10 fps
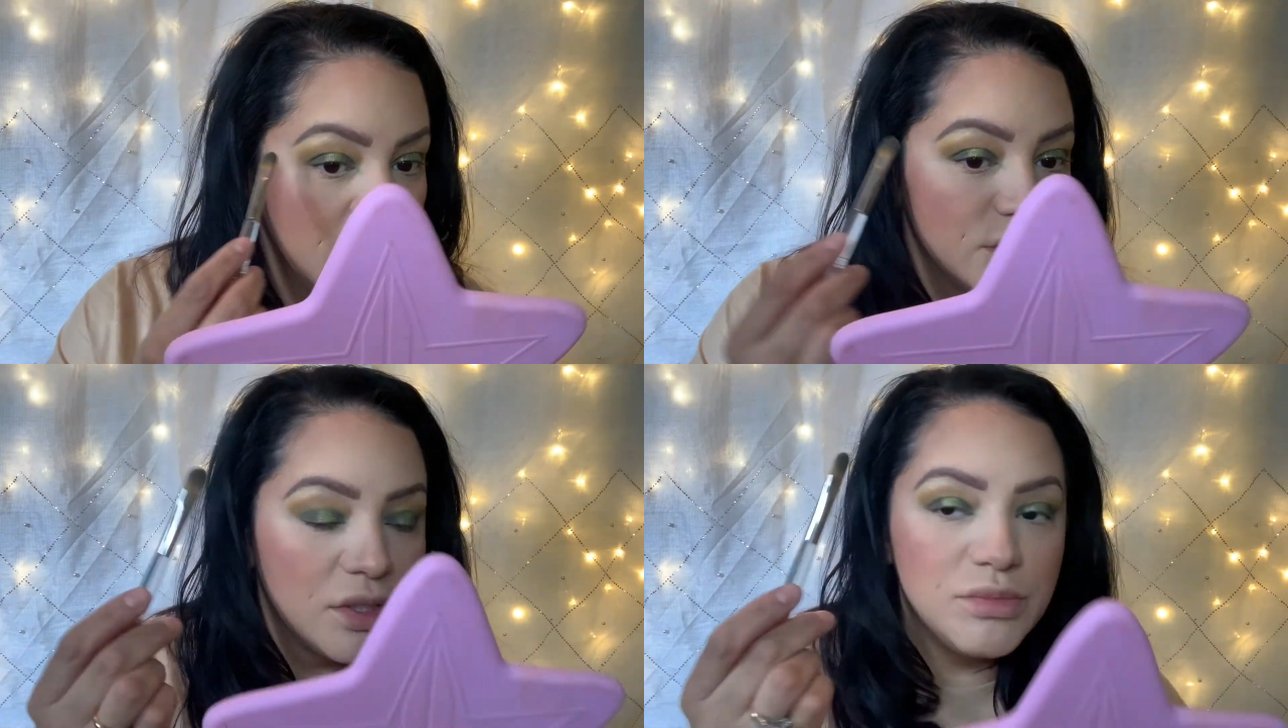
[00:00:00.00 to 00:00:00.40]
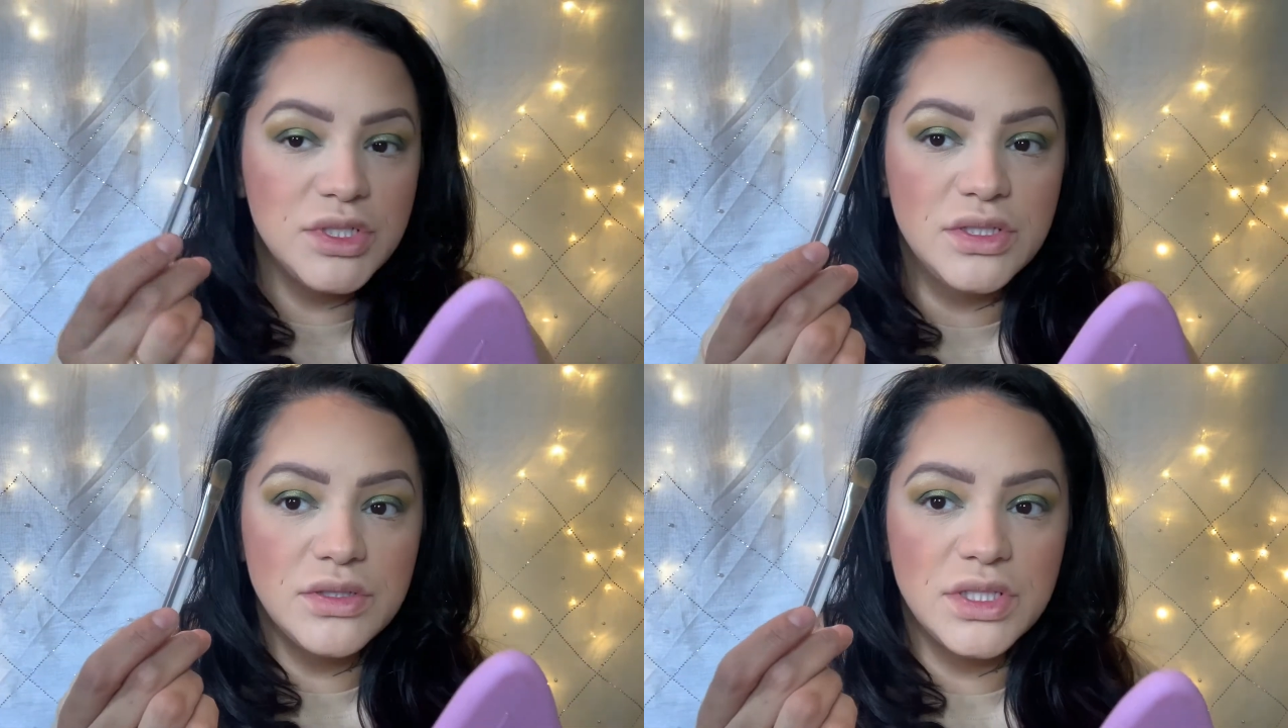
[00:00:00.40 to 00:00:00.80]
So I'm
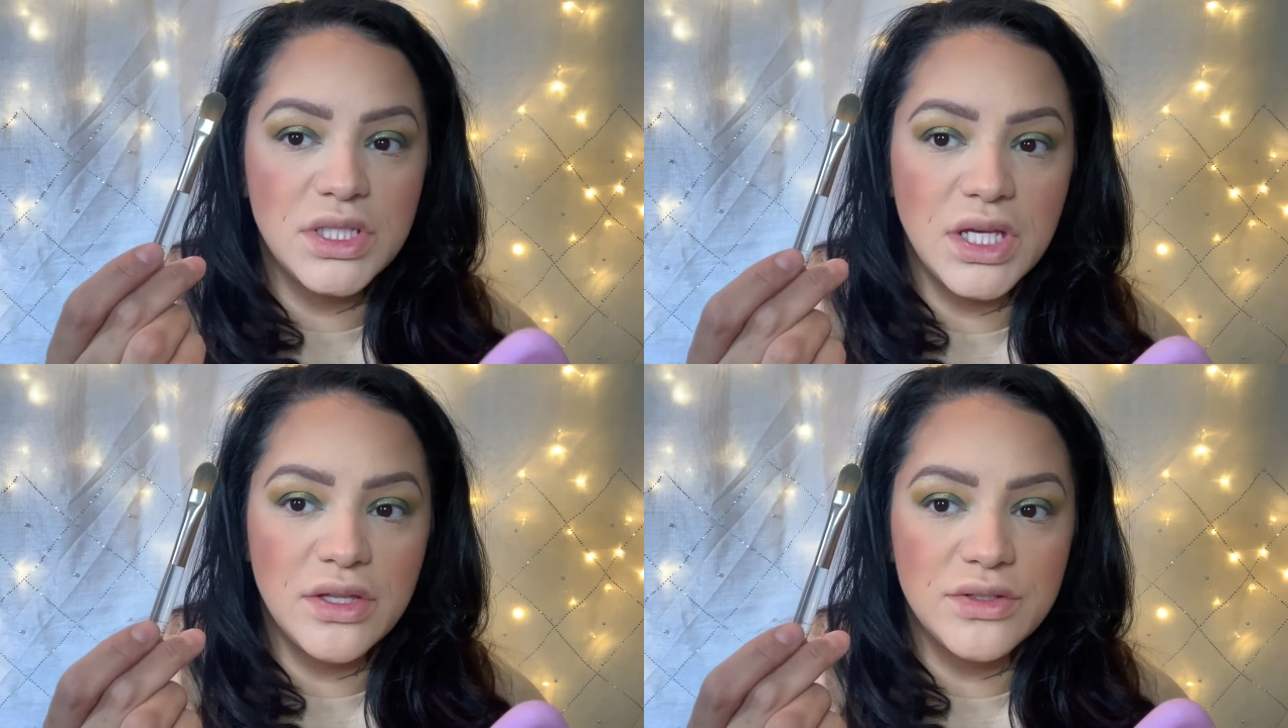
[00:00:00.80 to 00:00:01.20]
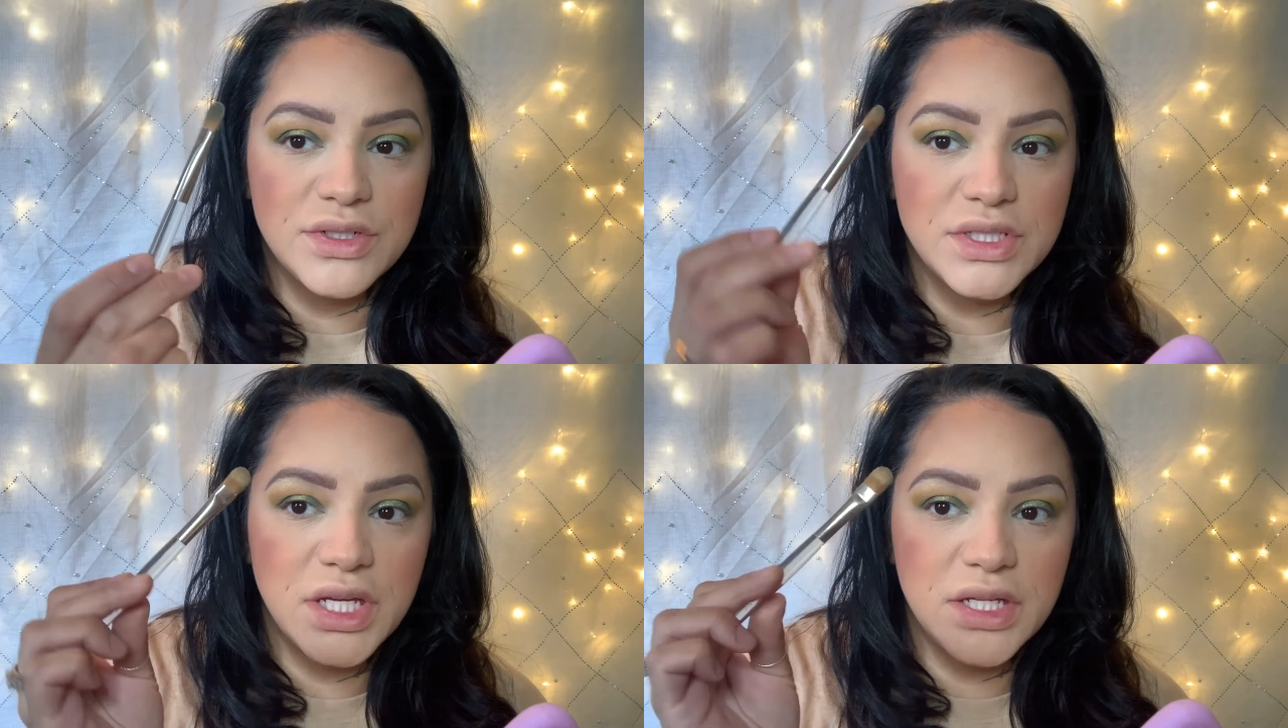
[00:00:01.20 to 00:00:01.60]
just using the other
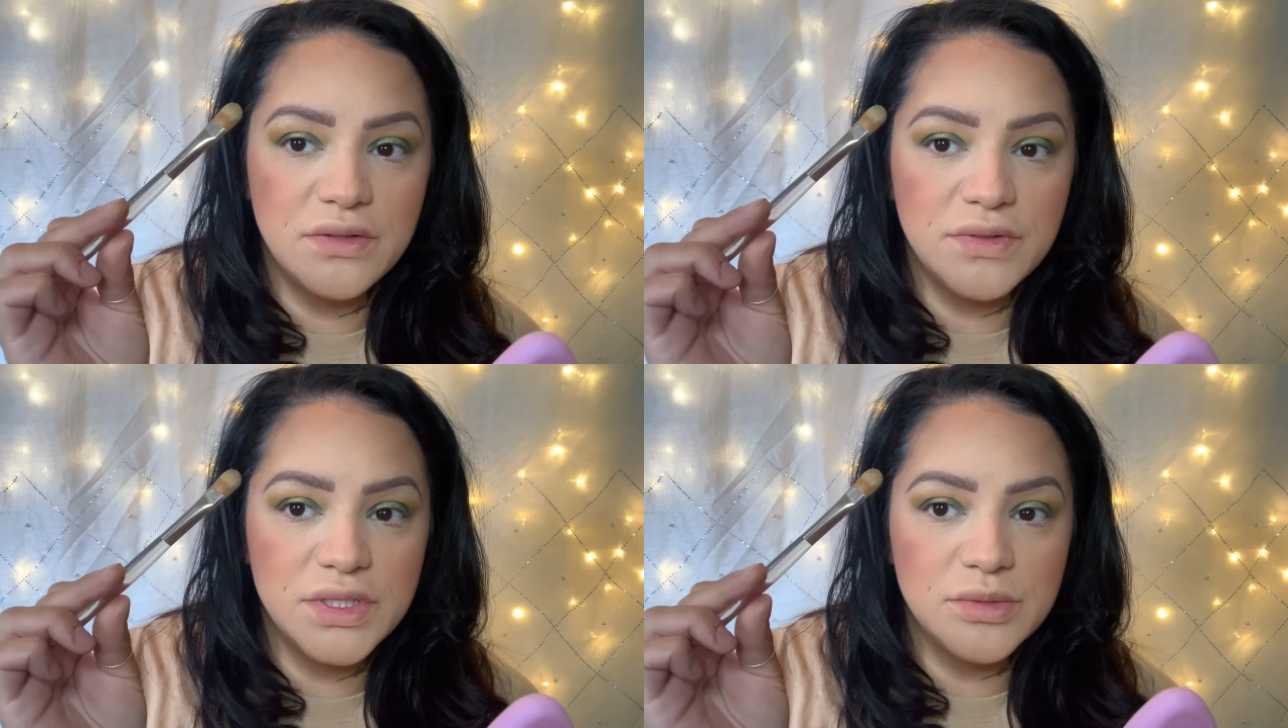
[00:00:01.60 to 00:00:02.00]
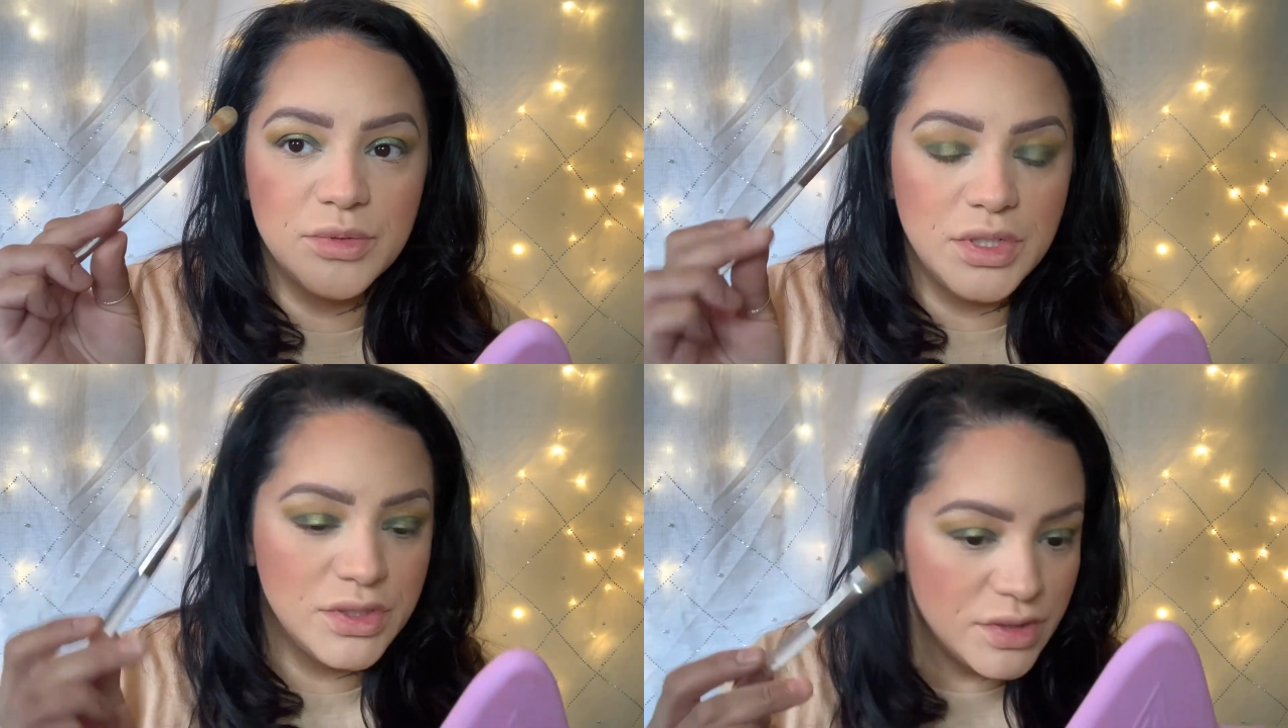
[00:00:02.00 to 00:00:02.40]
side of this
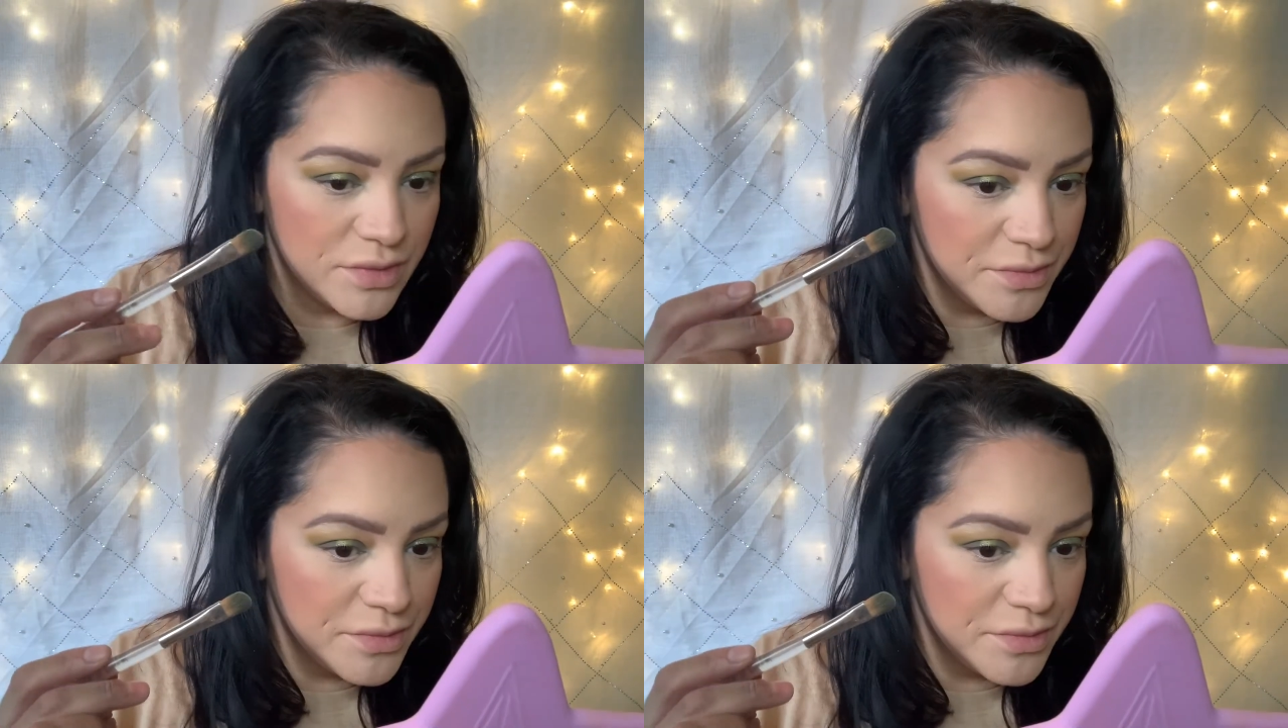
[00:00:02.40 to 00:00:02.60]
brush.